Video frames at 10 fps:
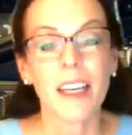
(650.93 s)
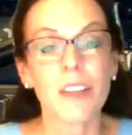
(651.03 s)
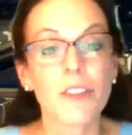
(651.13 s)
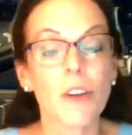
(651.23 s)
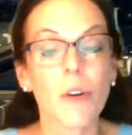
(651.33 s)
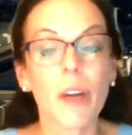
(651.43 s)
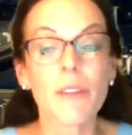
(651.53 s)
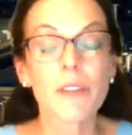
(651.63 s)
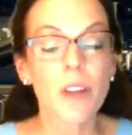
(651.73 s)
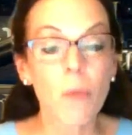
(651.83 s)
Yeah, so if
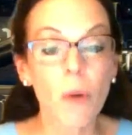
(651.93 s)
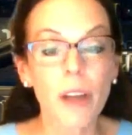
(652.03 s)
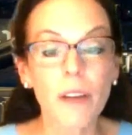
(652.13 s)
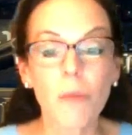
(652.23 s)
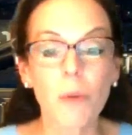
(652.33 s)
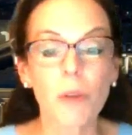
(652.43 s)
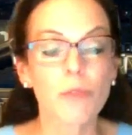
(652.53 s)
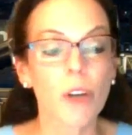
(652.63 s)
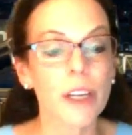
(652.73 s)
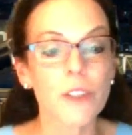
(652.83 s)
someone would
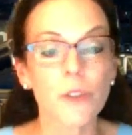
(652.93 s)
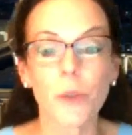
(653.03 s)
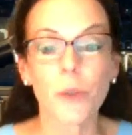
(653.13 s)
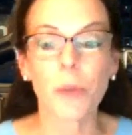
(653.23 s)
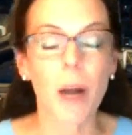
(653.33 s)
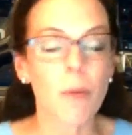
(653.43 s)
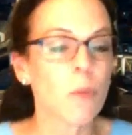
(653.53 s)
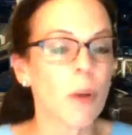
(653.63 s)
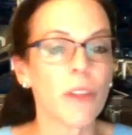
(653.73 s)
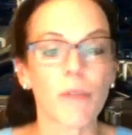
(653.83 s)
run into a problem
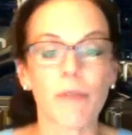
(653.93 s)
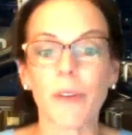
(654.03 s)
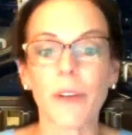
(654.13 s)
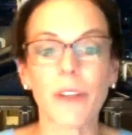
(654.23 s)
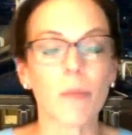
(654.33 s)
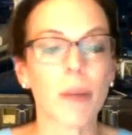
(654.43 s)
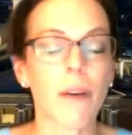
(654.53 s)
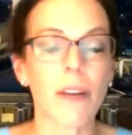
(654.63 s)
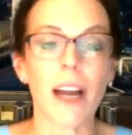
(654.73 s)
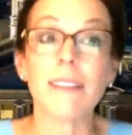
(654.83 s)
when they're filling their
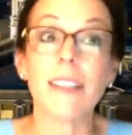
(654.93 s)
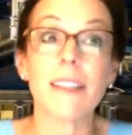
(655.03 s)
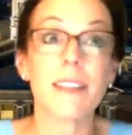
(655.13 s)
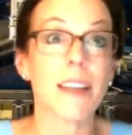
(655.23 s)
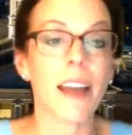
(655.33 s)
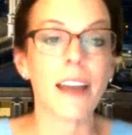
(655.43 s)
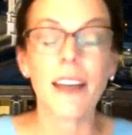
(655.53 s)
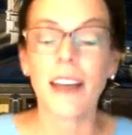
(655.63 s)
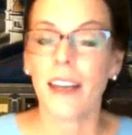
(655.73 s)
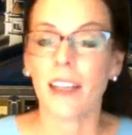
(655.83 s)
ballot out, let's say
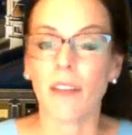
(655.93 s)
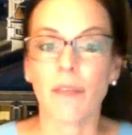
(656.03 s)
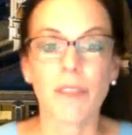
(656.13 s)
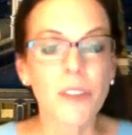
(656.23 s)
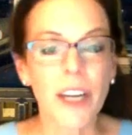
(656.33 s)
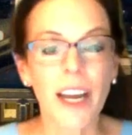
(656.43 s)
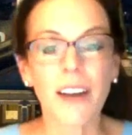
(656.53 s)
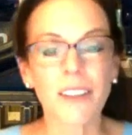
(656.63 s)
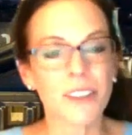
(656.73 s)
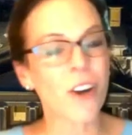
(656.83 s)
they fill it
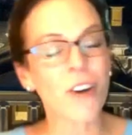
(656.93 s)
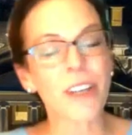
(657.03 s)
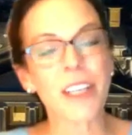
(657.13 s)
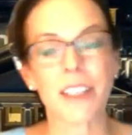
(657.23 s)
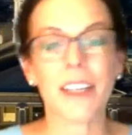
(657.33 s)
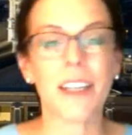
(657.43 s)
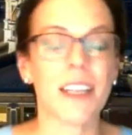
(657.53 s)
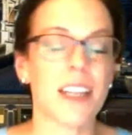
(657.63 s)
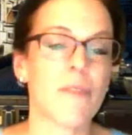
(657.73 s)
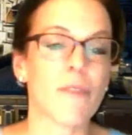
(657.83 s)
out and they're all excited
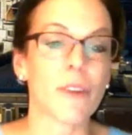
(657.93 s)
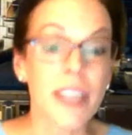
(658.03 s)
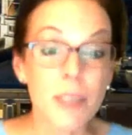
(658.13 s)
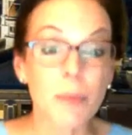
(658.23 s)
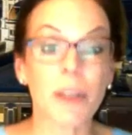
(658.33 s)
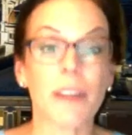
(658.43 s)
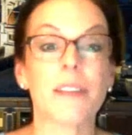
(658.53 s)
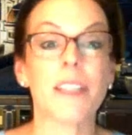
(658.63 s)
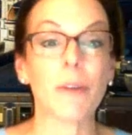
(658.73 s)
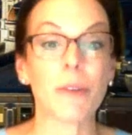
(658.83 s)
and they forget to put it in the
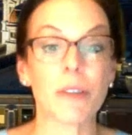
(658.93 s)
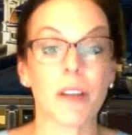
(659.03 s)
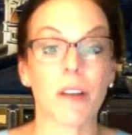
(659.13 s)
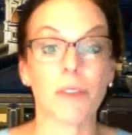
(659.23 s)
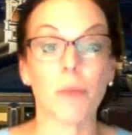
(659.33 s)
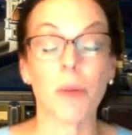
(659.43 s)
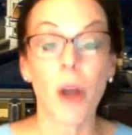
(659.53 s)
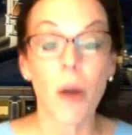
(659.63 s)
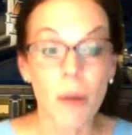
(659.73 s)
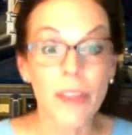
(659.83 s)
secrecy envelope,
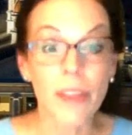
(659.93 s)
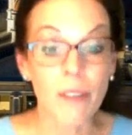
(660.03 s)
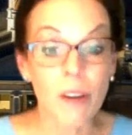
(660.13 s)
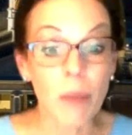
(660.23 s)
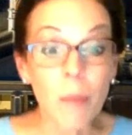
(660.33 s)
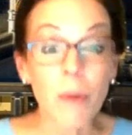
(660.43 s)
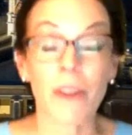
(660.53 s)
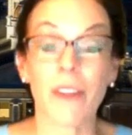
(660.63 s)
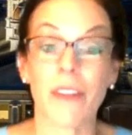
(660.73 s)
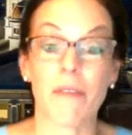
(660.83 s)
but they remember
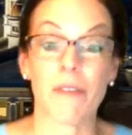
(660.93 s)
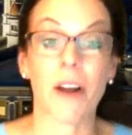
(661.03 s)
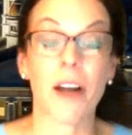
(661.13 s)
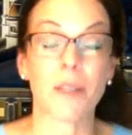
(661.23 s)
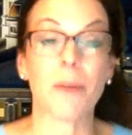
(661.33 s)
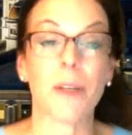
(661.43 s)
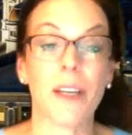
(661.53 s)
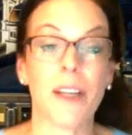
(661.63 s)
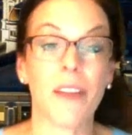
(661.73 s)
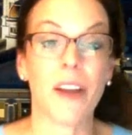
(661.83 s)
that they forgot to put
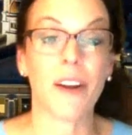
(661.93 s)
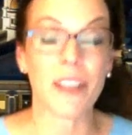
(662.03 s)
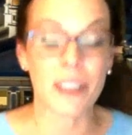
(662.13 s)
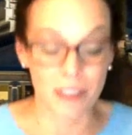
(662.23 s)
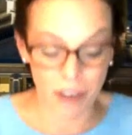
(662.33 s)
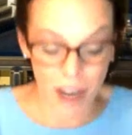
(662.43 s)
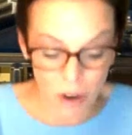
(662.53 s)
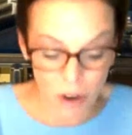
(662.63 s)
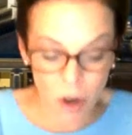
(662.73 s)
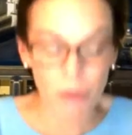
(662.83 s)
it in there and they're at
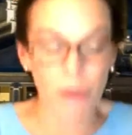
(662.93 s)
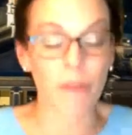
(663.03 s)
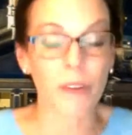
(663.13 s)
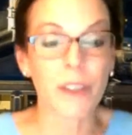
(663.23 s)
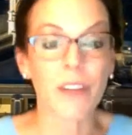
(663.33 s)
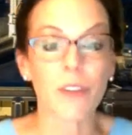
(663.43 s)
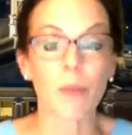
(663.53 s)
home and they're filling out